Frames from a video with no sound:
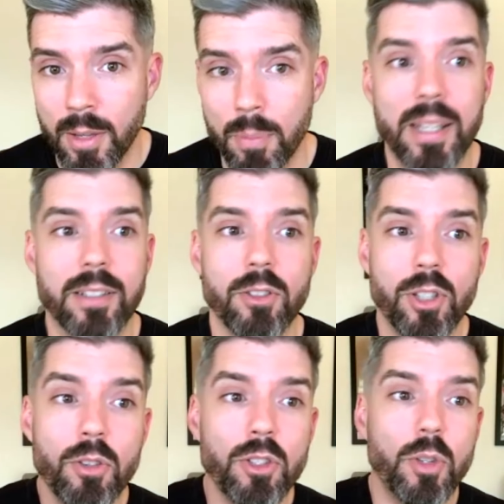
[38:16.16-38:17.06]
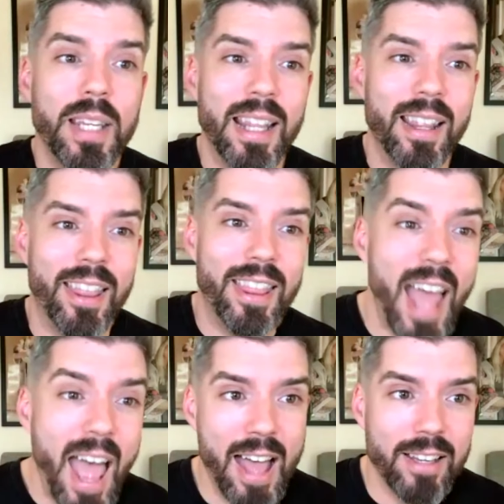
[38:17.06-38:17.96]
Because as soon as you get
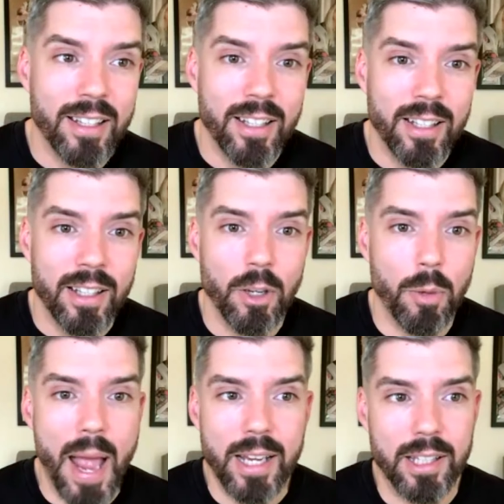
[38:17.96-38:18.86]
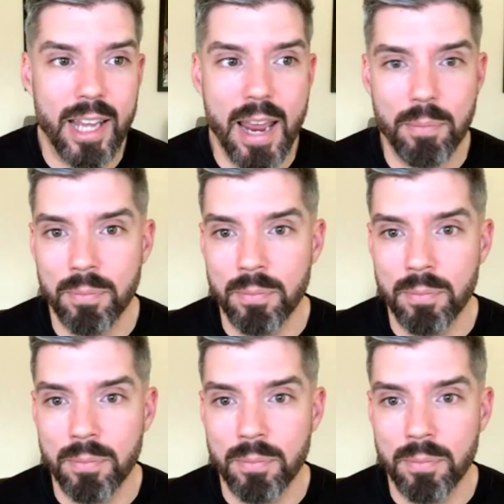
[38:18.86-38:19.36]
that, you're back in the game.